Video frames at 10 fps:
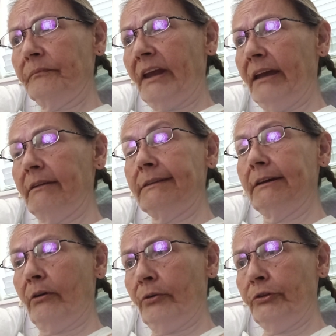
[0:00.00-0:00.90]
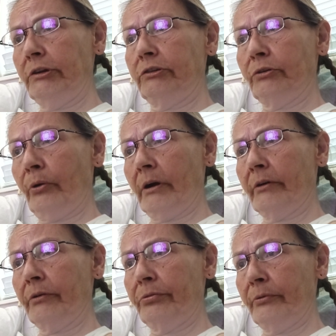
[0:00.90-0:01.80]
He is the only
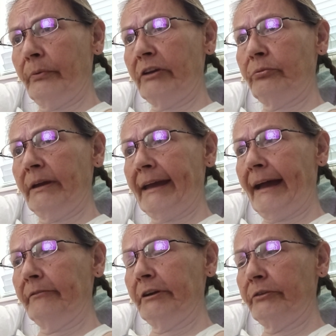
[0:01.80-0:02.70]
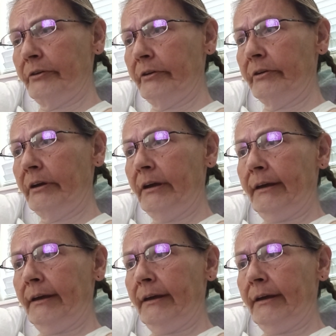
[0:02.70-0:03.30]
door through which we can return.